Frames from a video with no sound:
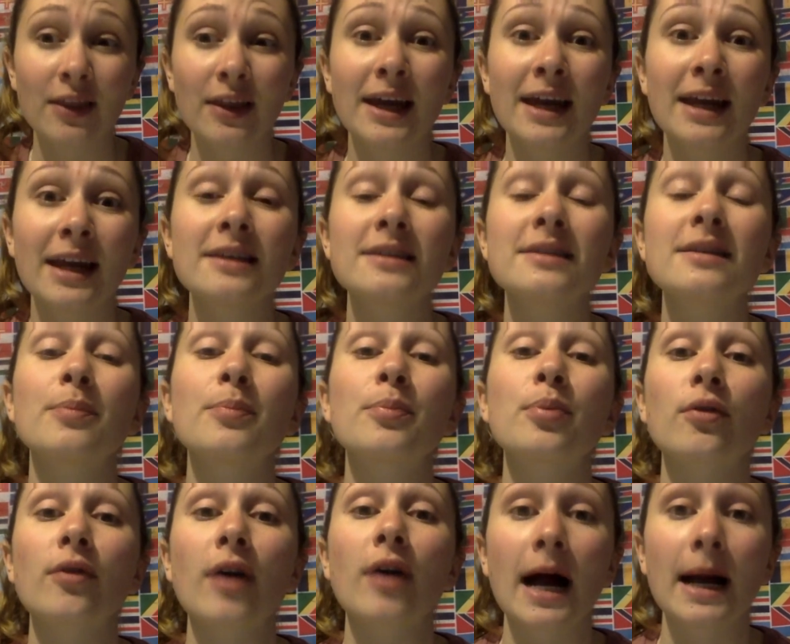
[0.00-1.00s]
it is a
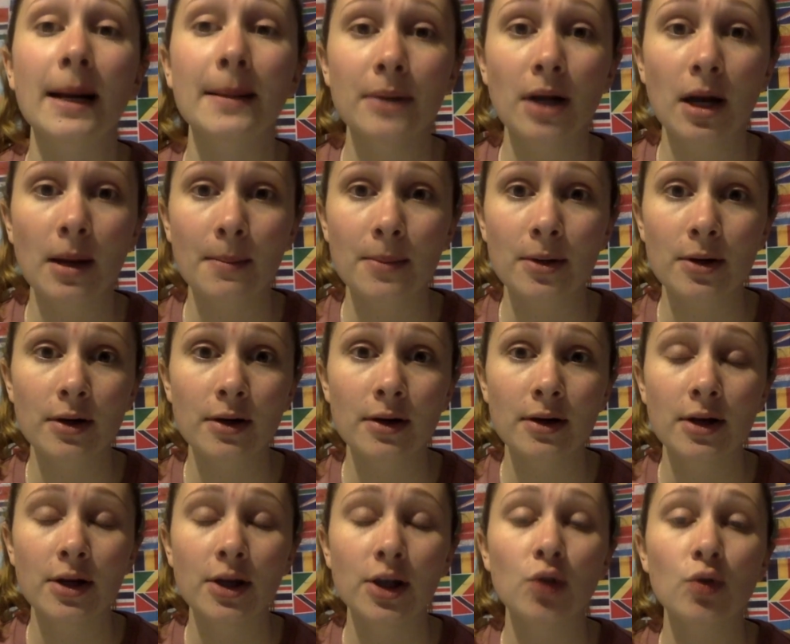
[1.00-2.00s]
prime number.
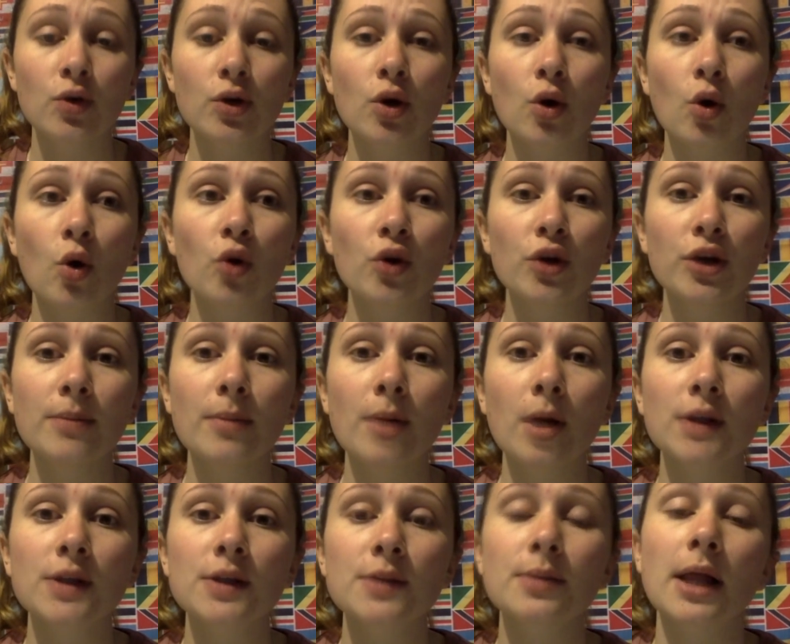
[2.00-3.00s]
You can only
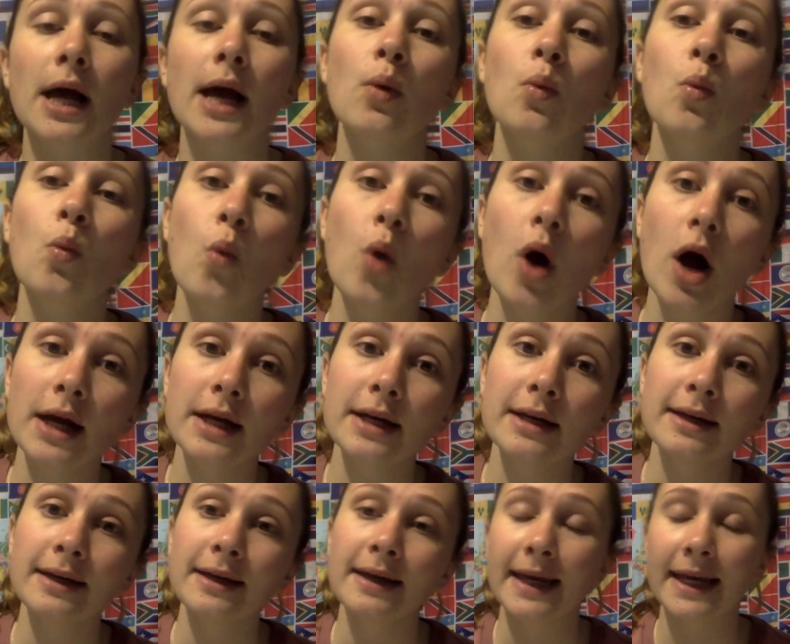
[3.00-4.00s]
multiply
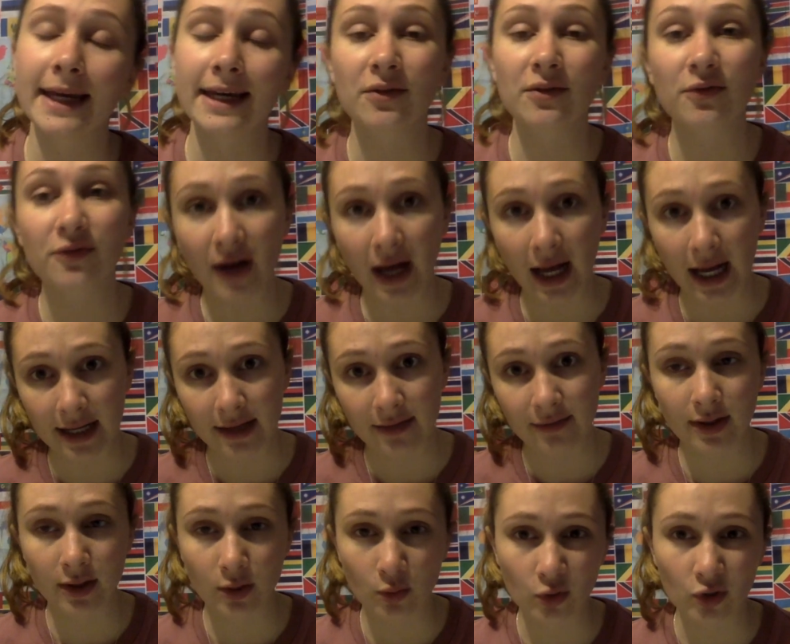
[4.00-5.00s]
1 and 5
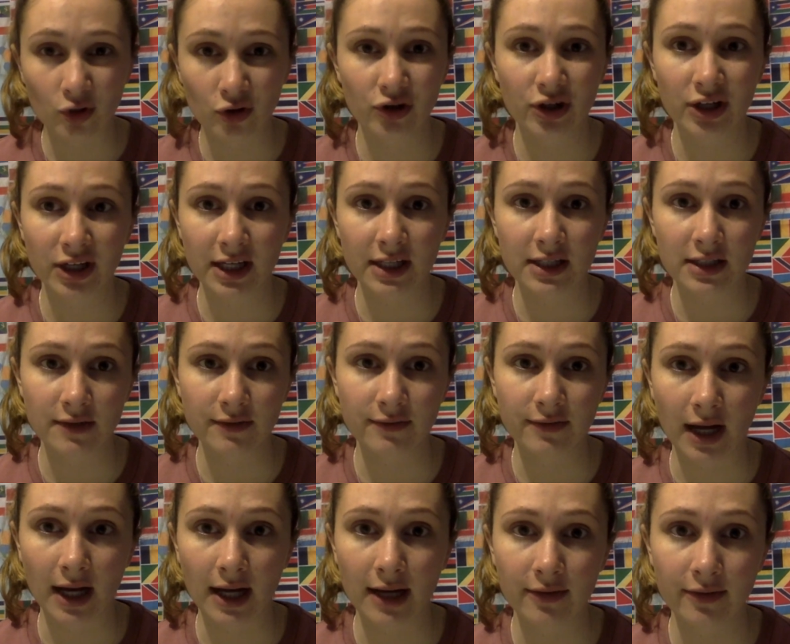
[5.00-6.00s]
in order to get to
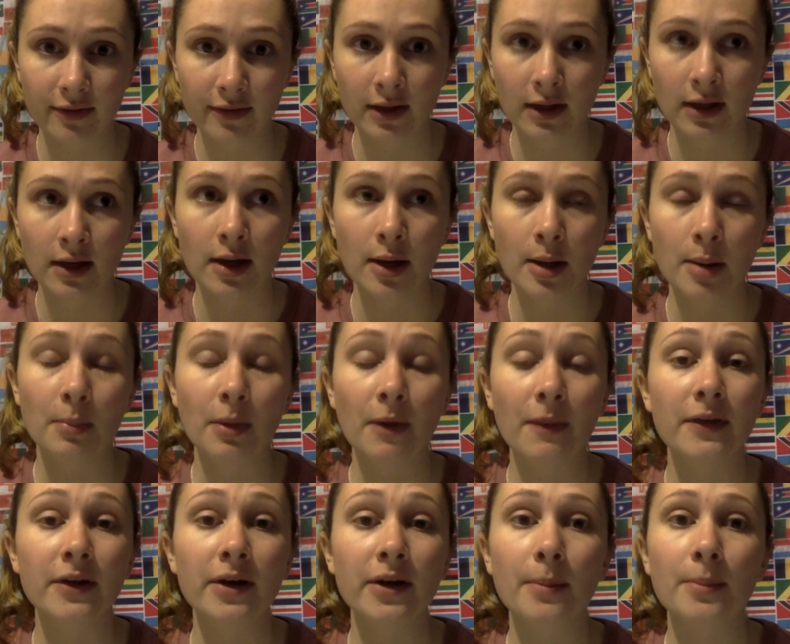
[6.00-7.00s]
5. But
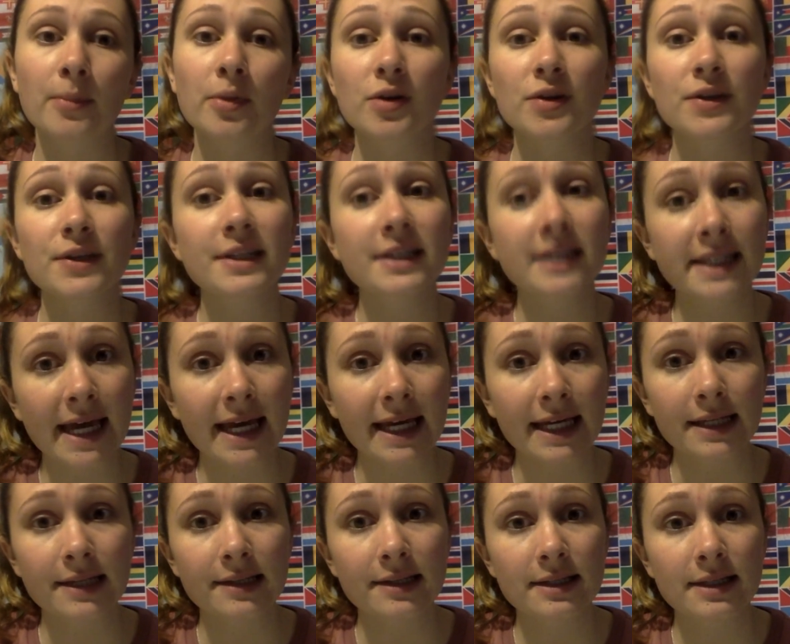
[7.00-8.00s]
the number
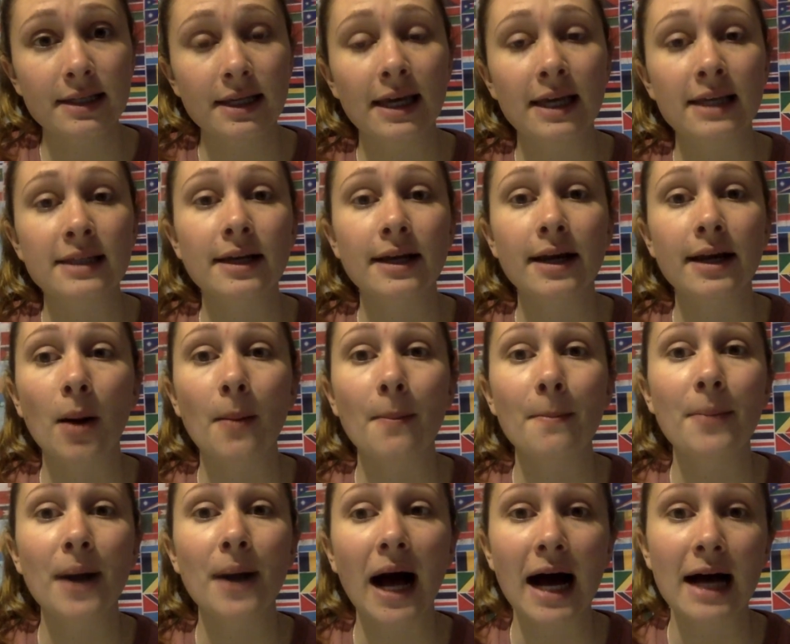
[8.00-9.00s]
6 is a
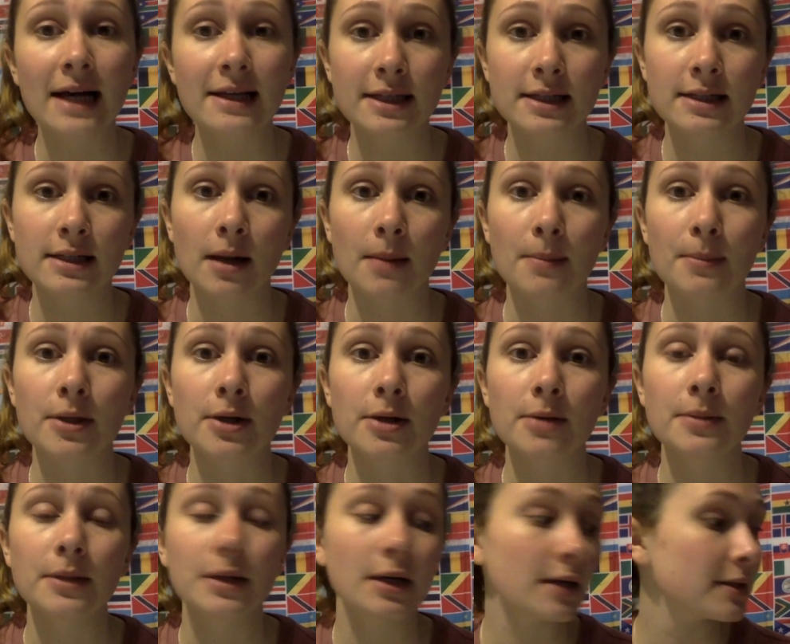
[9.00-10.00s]
composite number
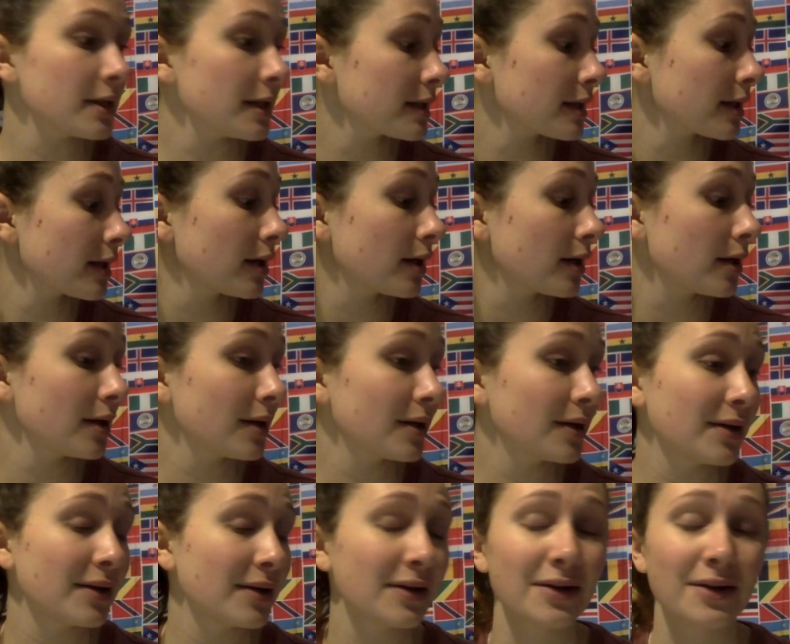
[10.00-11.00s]
because it's...
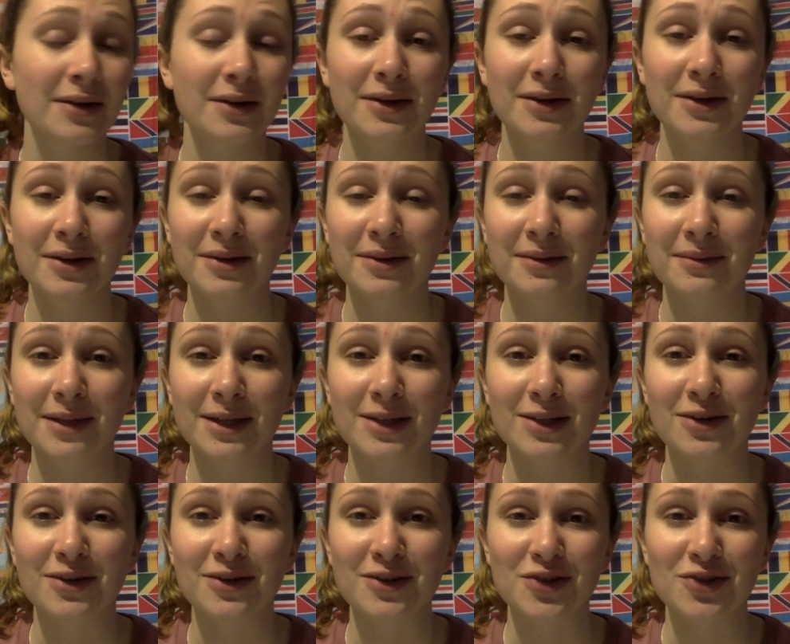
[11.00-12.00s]
My
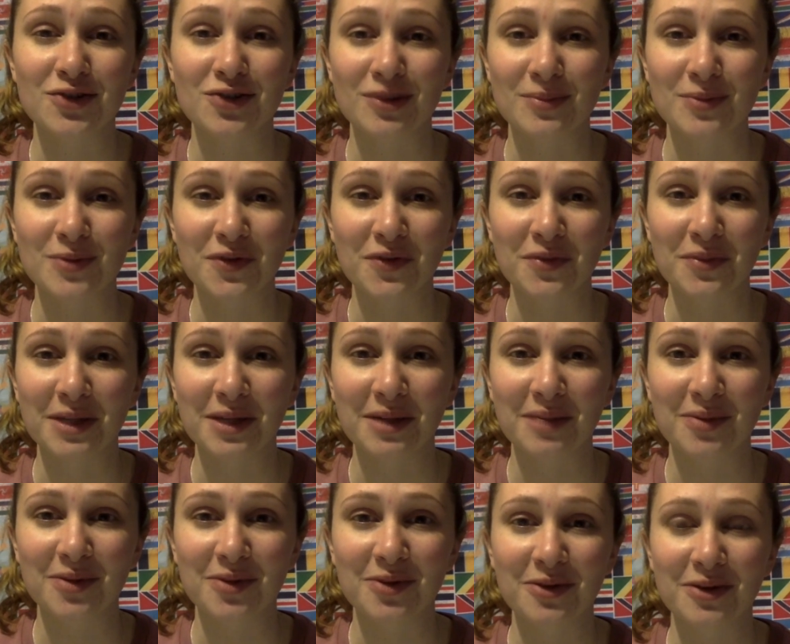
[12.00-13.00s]
dog just tripped over my
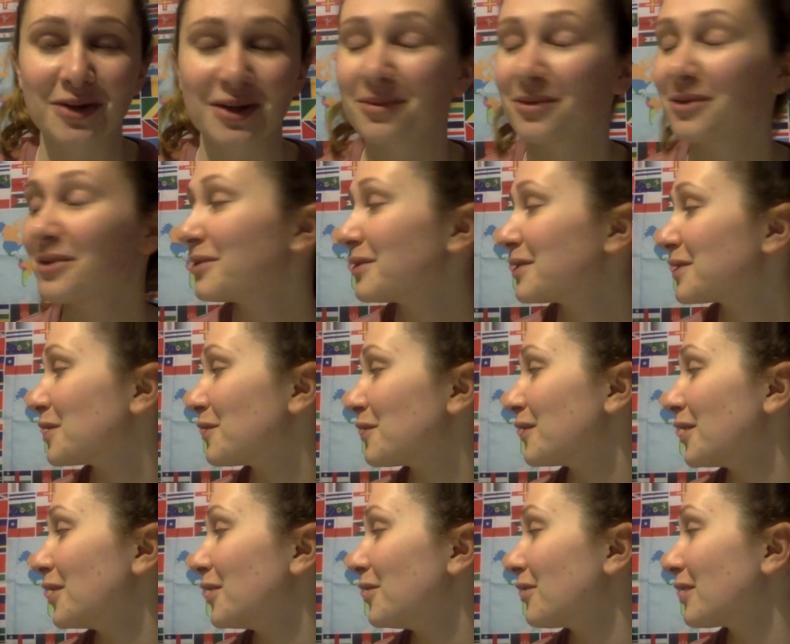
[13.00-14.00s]
computer cable. Sophie,
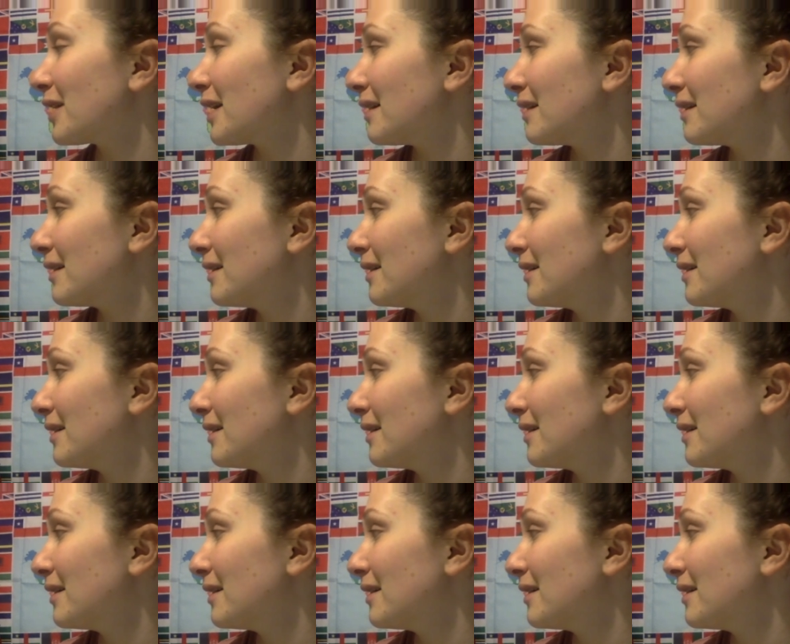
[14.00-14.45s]
are you okay?